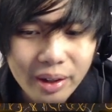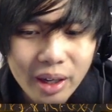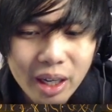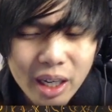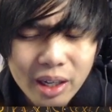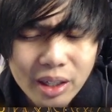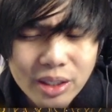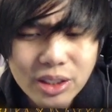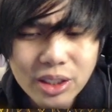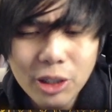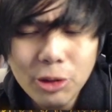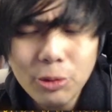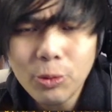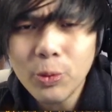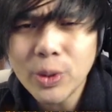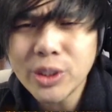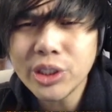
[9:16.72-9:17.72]
So
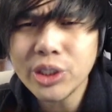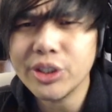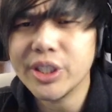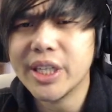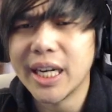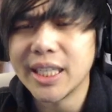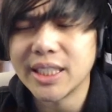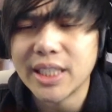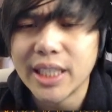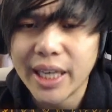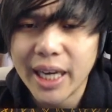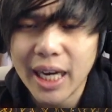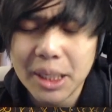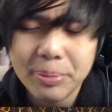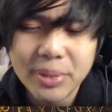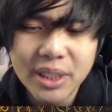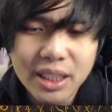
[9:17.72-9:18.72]
what do you guys think
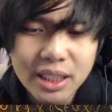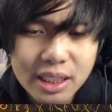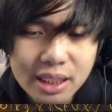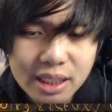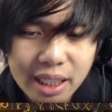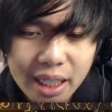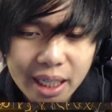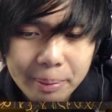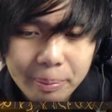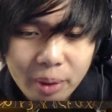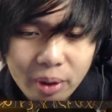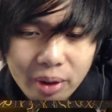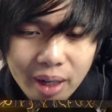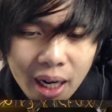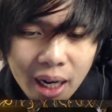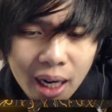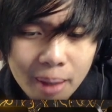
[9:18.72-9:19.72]
happened in this game?
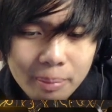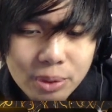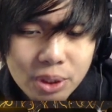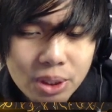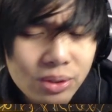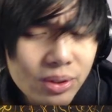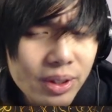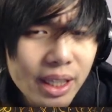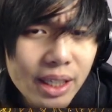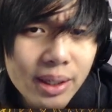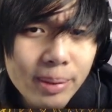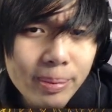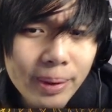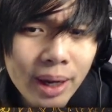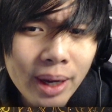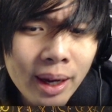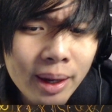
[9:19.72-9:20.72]
Do you think
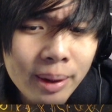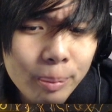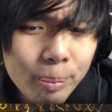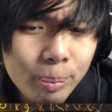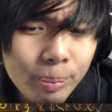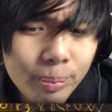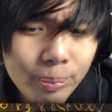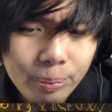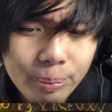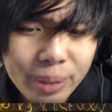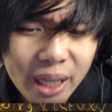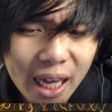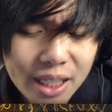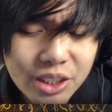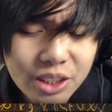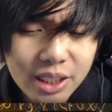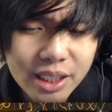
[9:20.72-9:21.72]

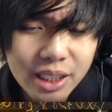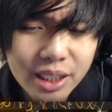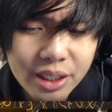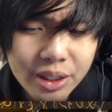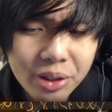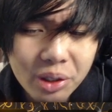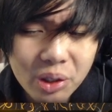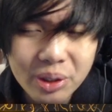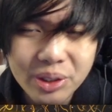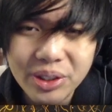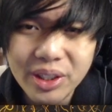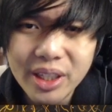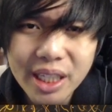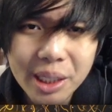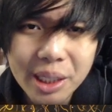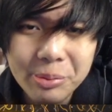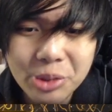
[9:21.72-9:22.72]
black cheated here, or do you
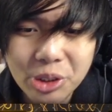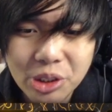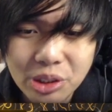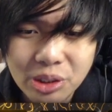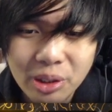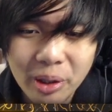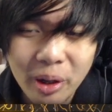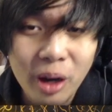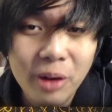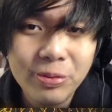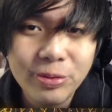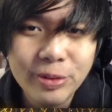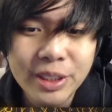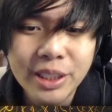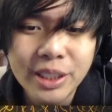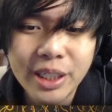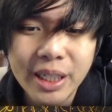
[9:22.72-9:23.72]
think he was just
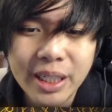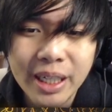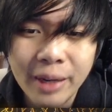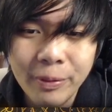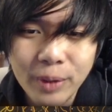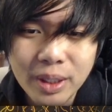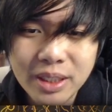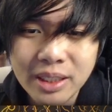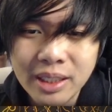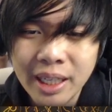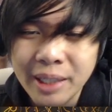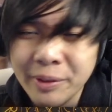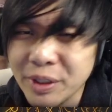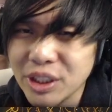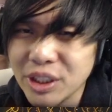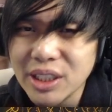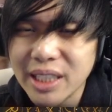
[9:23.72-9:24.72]
awfully good and
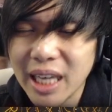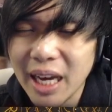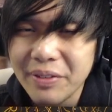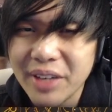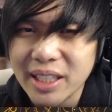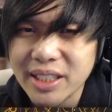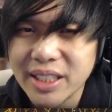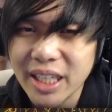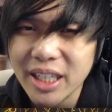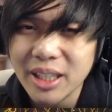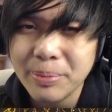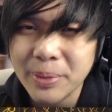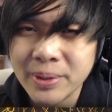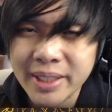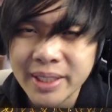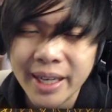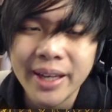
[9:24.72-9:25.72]
was just having a terrible
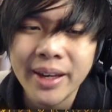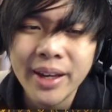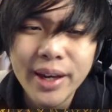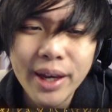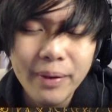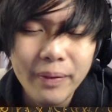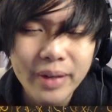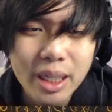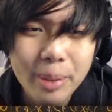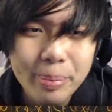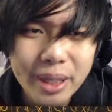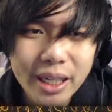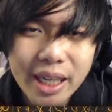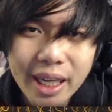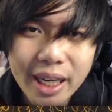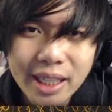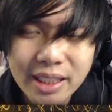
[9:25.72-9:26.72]
day when he played
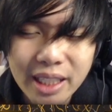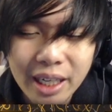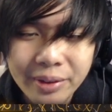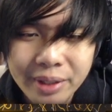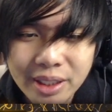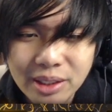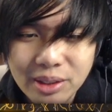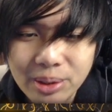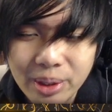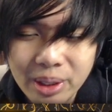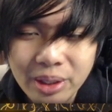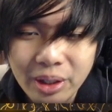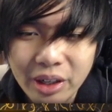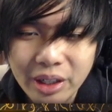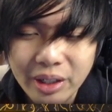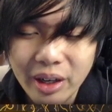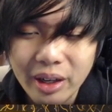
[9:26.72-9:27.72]
against Irene
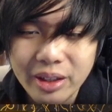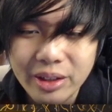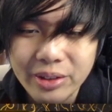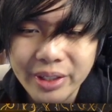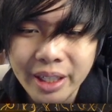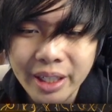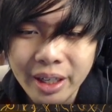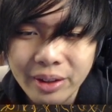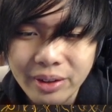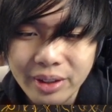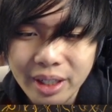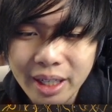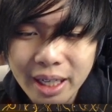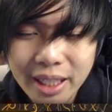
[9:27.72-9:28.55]
Sukhandar and got 3-0'd?